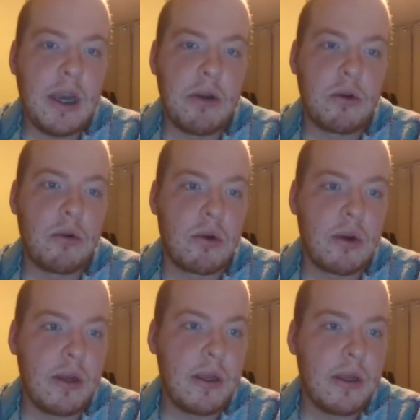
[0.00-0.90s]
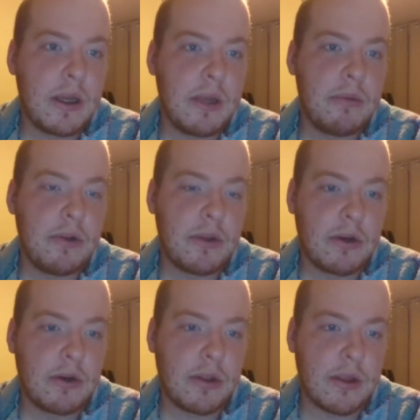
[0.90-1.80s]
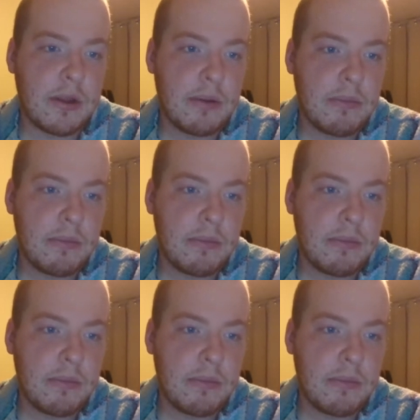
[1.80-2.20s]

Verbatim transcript: How corn came to the earth.